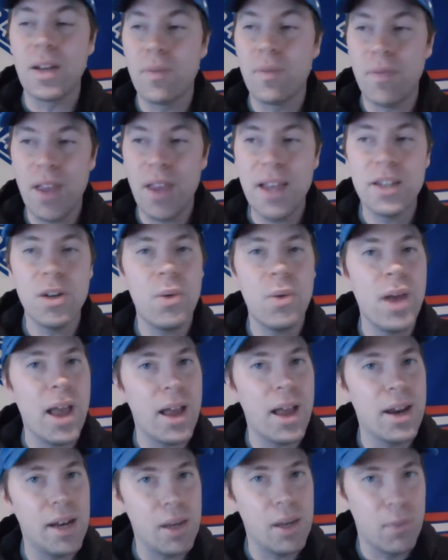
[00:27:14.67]
If they don't
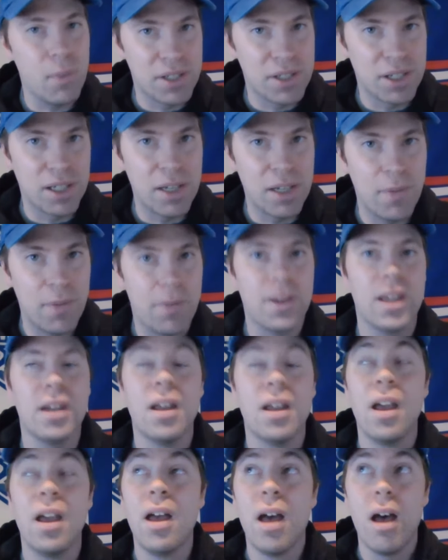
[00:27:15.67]
add anyone
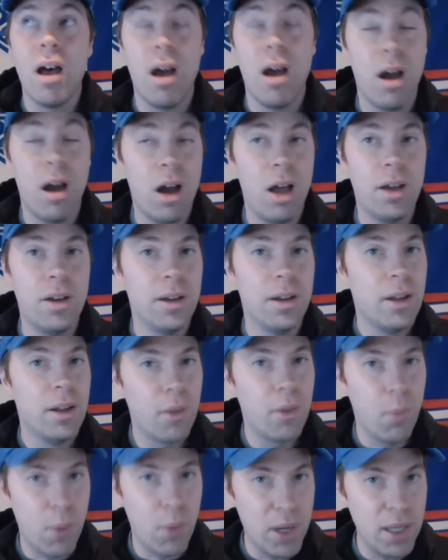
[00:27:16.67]
significant on
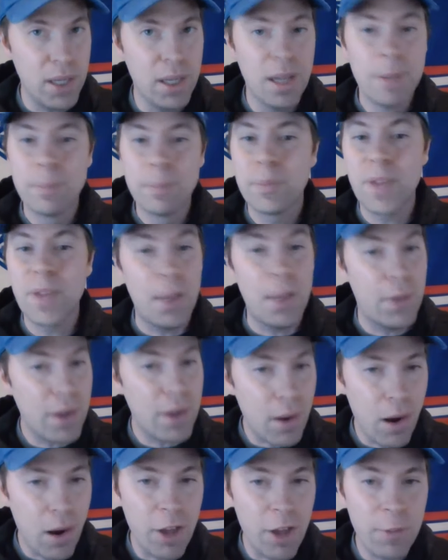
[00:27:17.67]
the wing, then I think
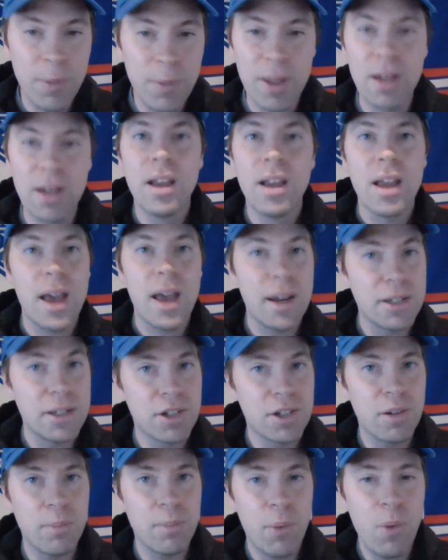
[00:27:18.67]
Othmann, at a
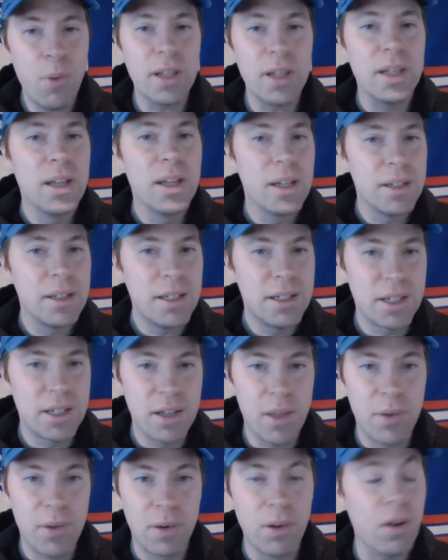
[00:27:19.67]
certain point, needs
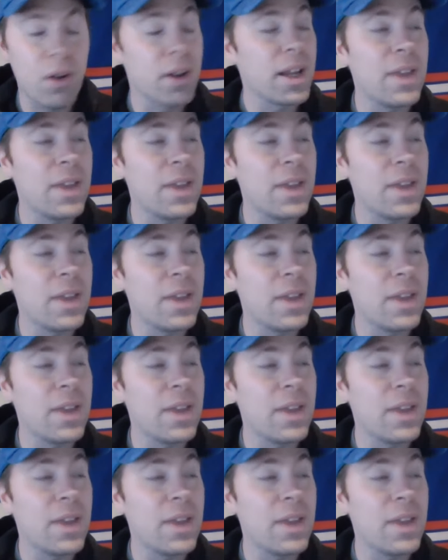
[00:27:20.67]
another look.